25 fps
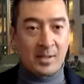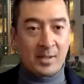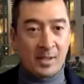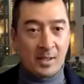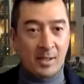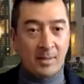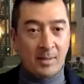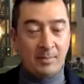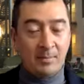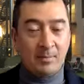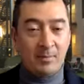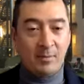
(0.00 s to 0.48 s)

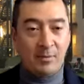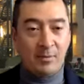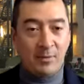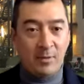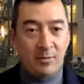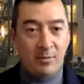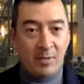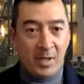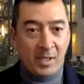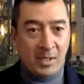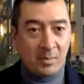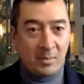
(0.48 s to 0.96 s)
for
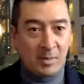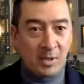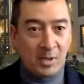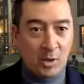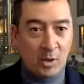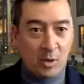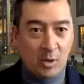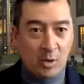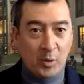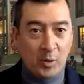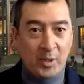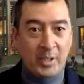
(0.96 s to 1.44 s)
inviting me,
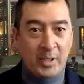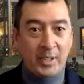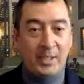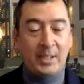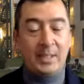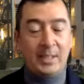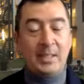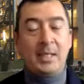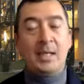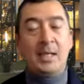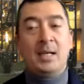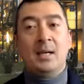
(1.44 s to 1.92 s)
Jean-Louis.
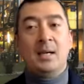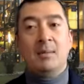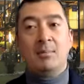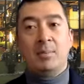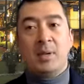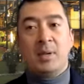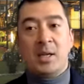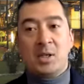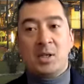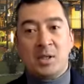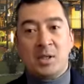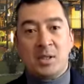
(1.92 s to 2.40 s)

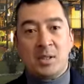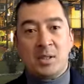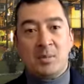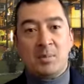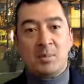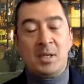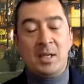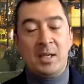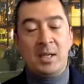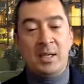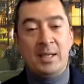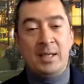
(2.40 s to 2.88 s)
Pleasure to be
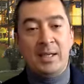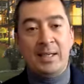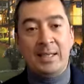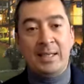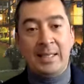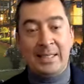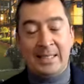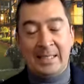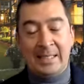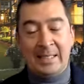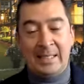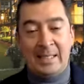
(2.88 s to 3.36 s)
here.
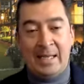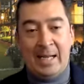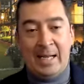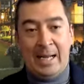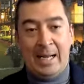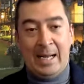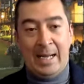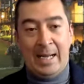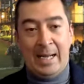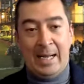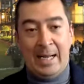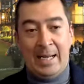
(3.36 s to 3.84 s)

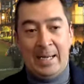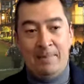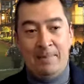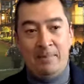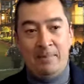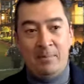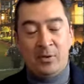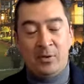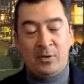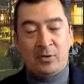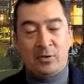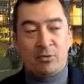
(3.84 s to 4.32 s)
3
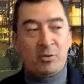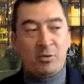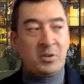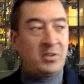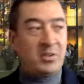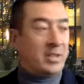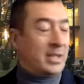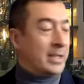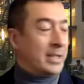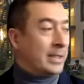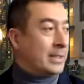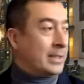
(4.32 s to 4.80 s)

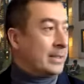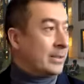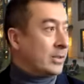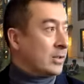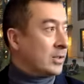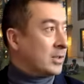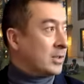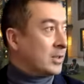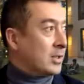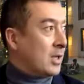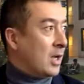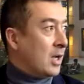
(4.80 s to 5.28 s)

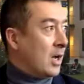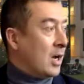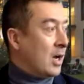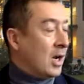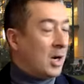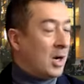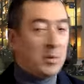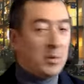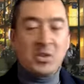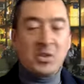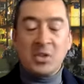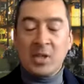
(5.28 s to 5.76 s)
things. I
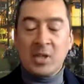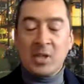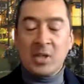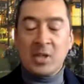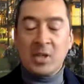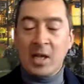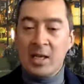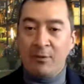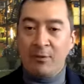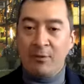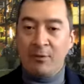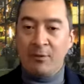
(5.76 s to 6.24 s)
would say the
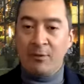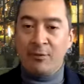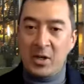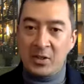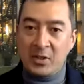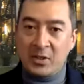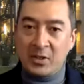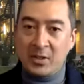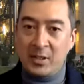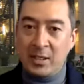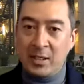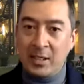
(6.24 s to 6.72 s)
first
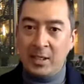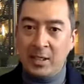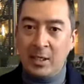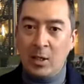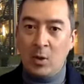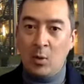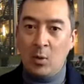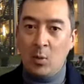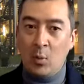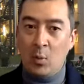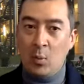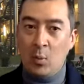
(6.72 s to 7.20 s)
thing
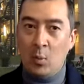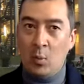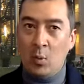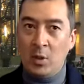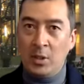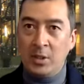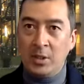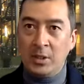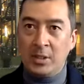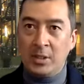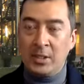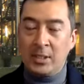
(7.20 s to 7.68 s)

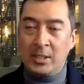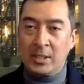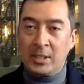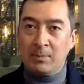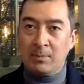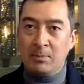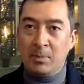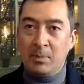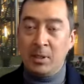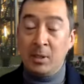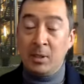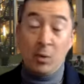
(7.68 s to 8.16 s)
would
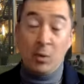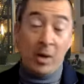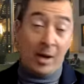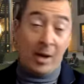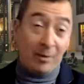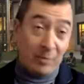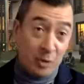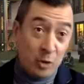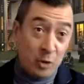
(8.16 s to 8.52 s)
be, we have